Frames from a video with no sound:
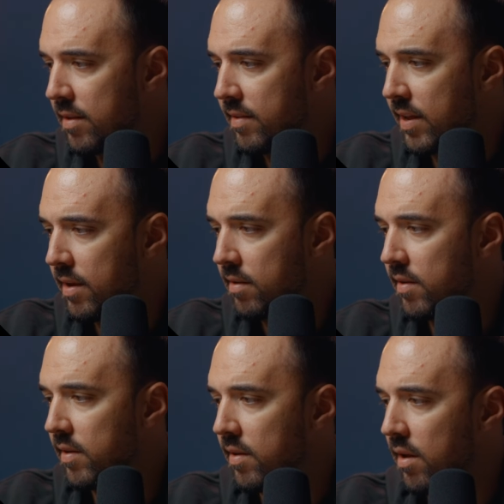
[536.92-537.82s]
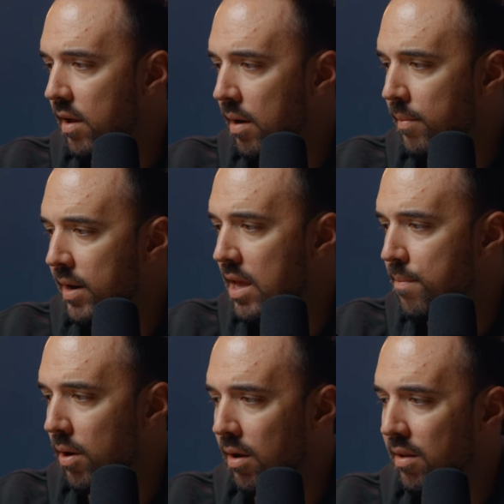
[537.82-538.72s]
Tint, I'm gonna
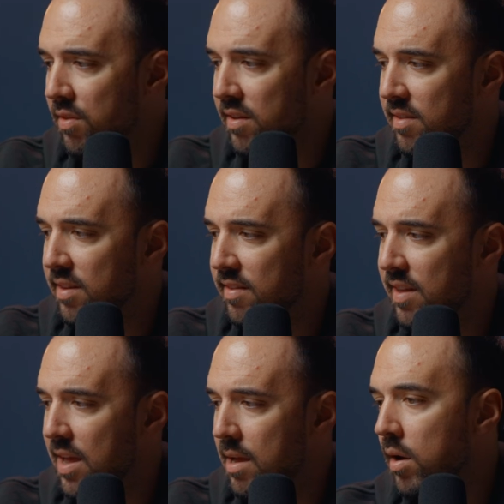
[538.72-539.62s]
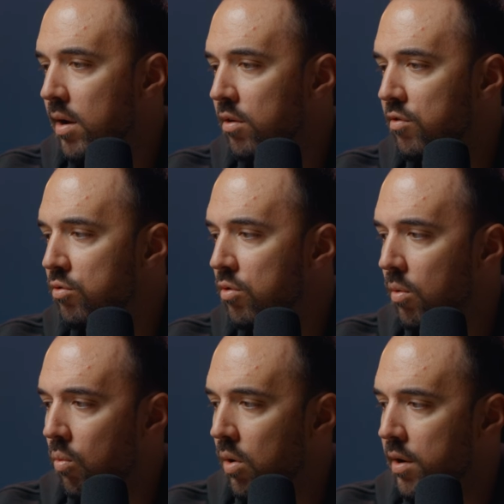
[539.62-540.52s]
keep all of this the same. I also
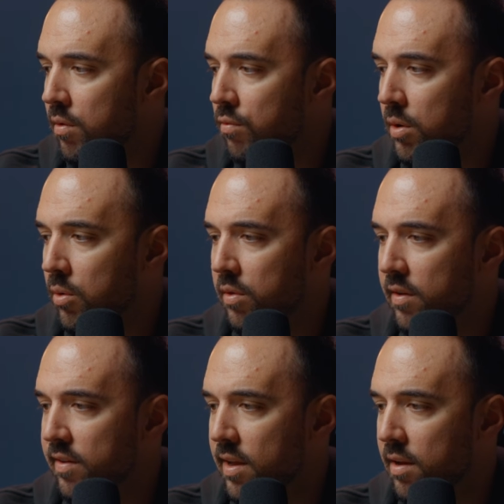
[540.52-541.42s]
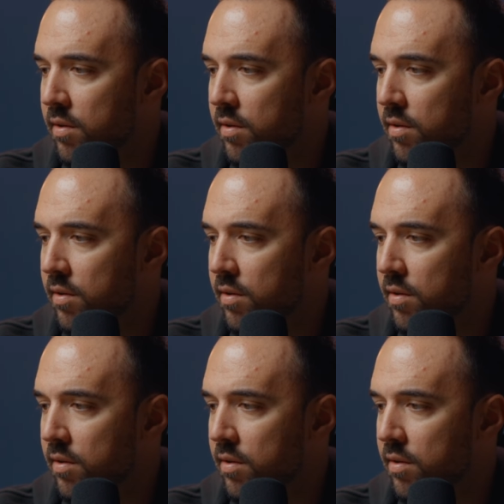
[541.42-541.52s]
don't wanna ruin the skin